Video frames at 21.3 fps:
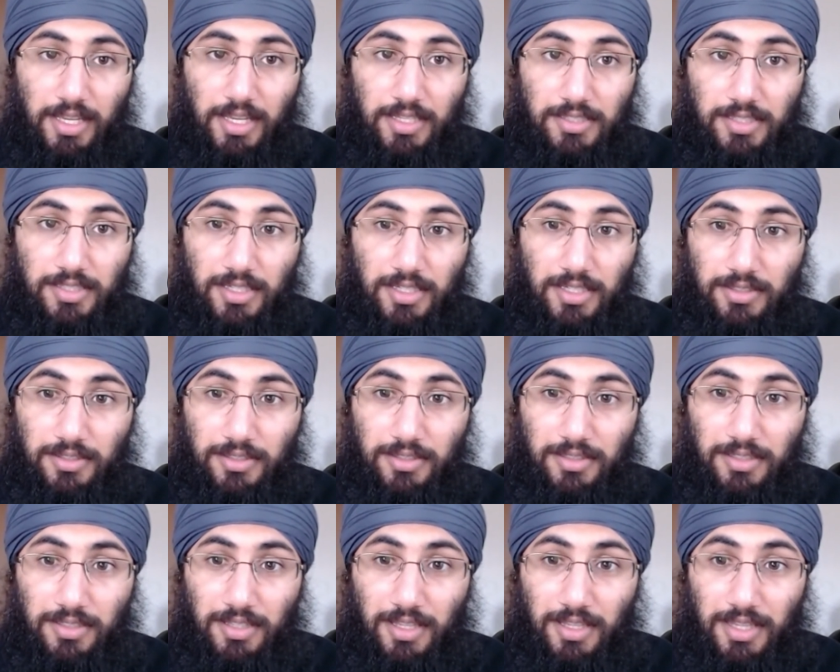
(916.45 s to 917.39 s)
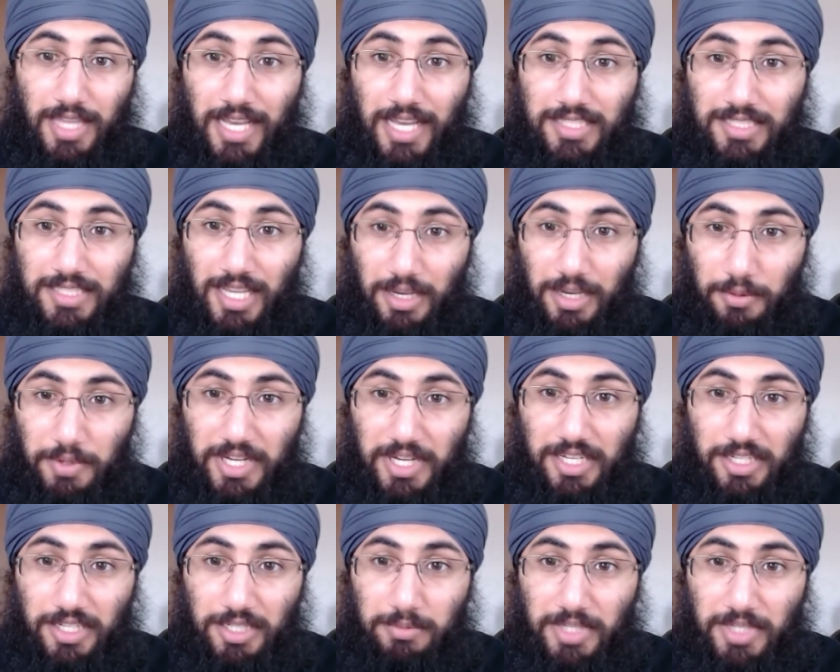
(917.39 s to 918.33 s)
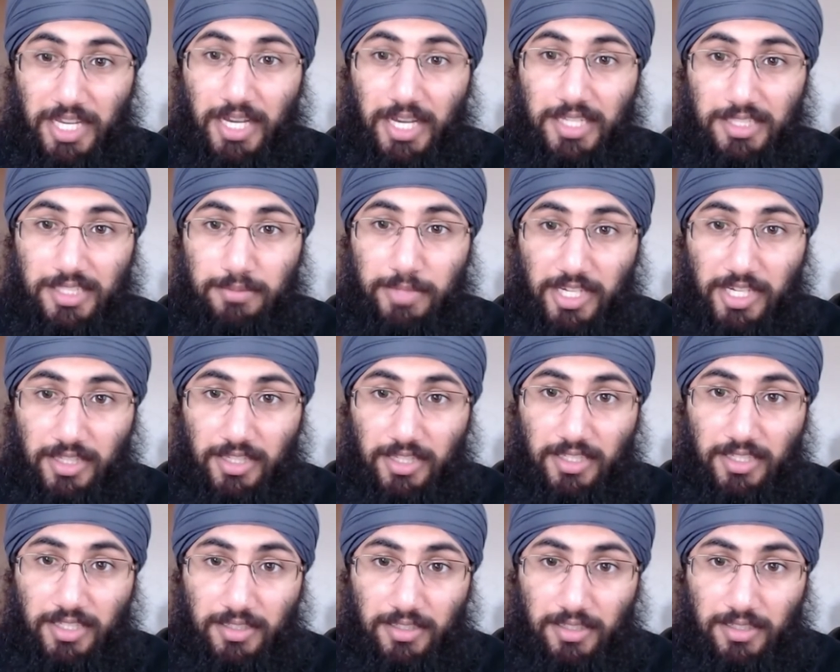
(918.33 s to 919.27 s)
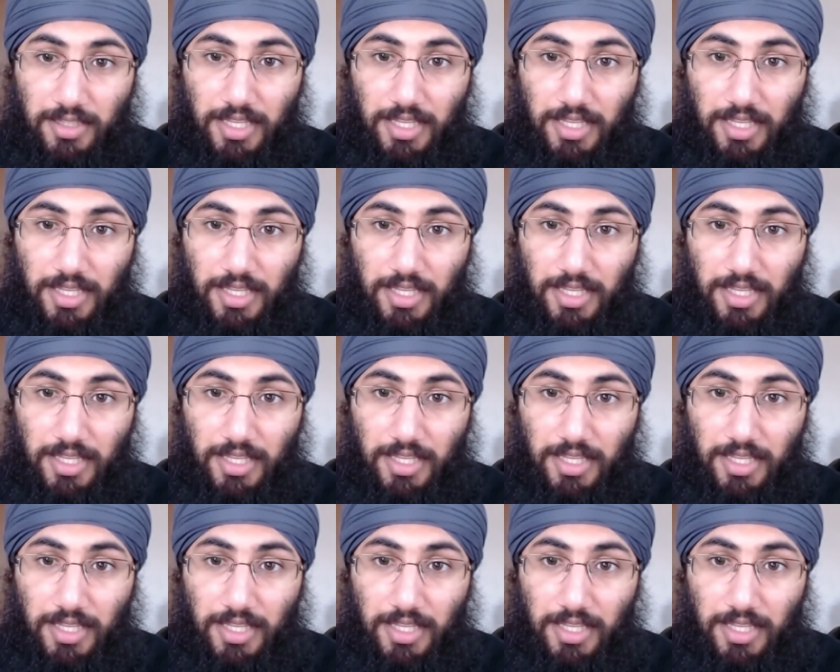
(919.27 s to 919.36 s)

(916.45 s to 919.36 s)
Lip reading: So that's how we need to be huntsbirti.